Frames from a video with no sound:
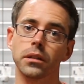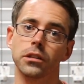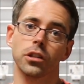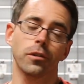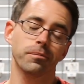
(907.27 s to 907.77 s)

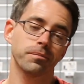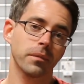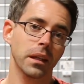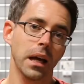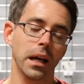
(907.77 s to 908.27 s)
So
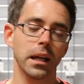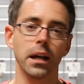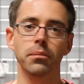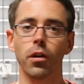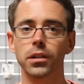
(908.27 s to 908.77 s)

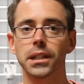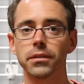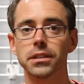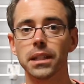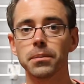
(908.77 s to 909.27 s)
again, Mark
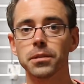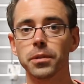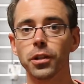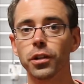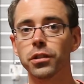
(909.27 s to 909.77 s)
7 seems to
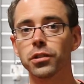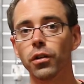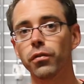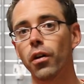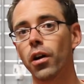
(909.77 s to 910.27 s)
be good
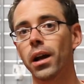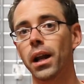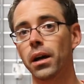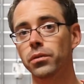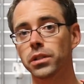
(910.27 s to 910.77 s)
so far, and
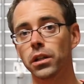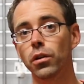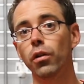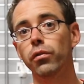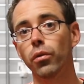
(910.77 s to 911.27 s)
I would say
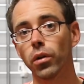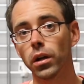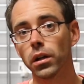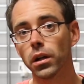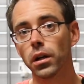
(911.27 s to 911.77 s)
go for
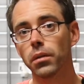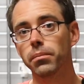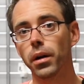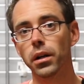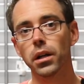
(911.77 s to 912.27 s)
it.
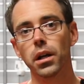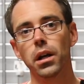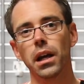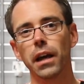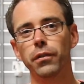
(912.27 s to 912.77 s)
But
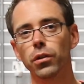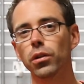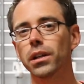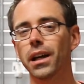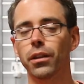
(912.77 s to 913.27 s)
if you're
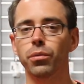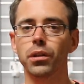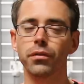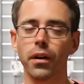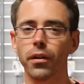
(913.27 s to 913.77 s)
looking at $300
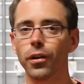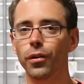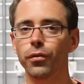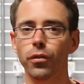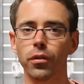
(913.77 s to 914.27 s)
to
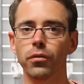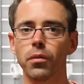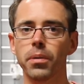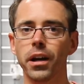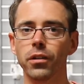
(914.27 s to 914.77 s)
$500 for
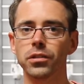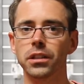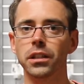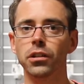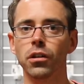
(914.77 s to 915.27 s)
repairs a
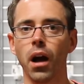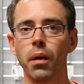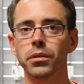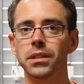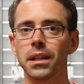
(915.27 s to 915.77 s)
year, I
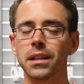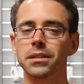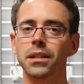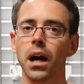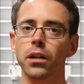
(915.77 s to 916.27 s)
would say
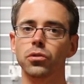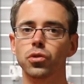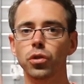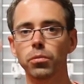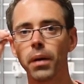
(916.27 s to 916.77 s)
that's not
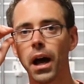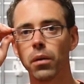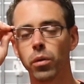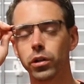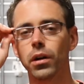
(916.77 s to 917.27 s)
too
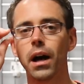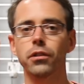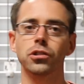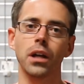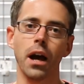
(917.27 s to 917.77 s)
bad. What you'll
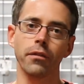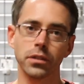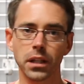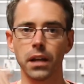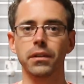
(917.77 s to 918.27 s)
actually have
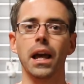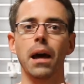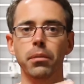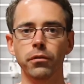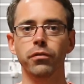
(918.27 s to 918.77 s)
is kind of an
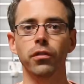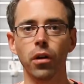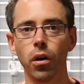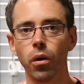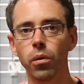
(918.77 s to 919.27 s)
ebb and
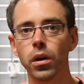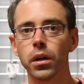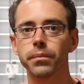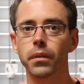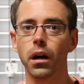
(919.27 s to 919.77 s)
flow
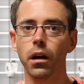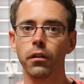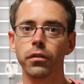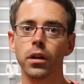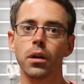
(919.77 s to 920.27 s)

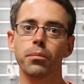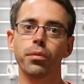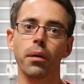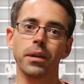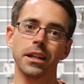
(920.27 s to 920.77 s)
of
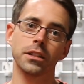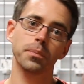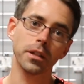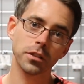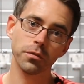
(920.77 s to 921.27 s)
probably
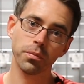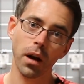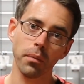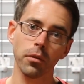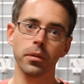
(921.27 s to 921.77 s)
expensive
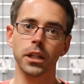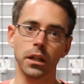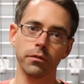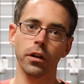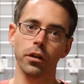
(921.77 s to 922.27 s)
problem and
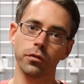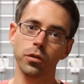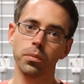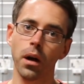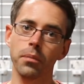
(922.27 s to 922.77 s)
then very
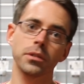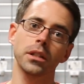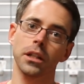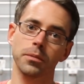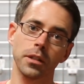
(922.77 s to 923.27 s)
few problems,
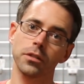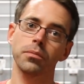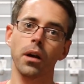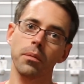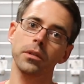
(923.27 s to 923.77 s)
and then expensive
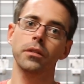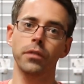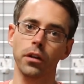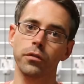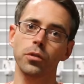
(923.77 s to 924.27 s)
problem and then
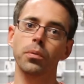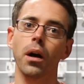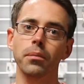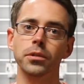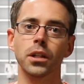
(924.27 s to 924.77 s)
very few
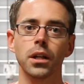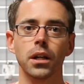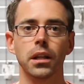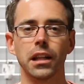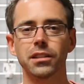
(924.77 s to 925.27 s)
problems.
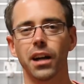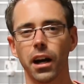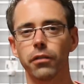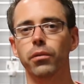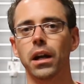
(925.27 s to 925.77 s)
That's
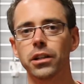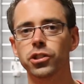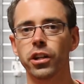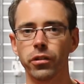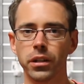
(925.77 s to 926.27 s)
kind of what I
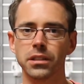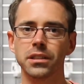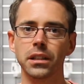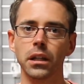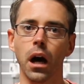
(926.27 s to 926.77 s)
generally
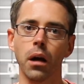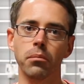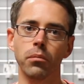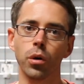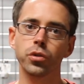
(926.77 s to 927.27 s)
see
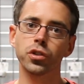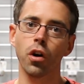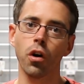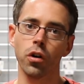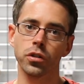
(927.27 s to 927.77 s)
on most
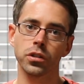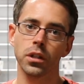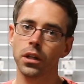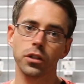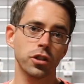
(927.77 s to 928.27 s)
cars,
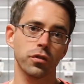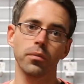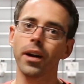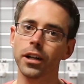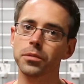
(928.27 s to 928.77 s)
just
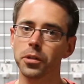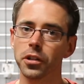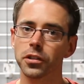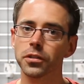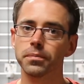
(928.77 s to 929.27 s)
from my
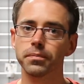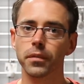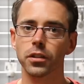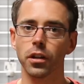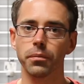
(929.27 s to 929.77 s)
experience.
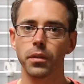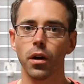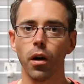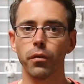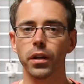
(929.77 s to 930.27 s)
So
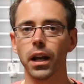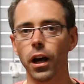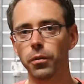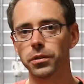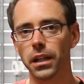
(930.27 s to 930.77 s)
hopefully that
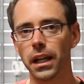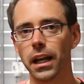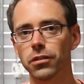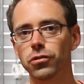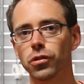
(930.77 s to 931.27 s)
helps and
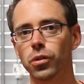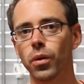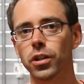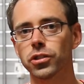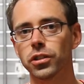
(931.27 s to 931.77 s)
answers your
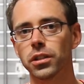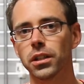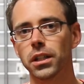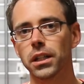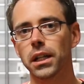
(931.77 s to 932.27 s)
question,
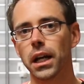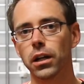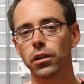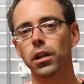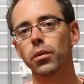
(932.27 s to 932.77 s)

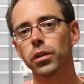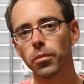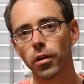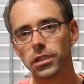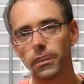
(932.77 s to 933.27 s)
and good luck with your
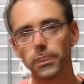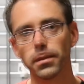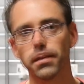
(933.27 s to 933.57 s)
Mark 7.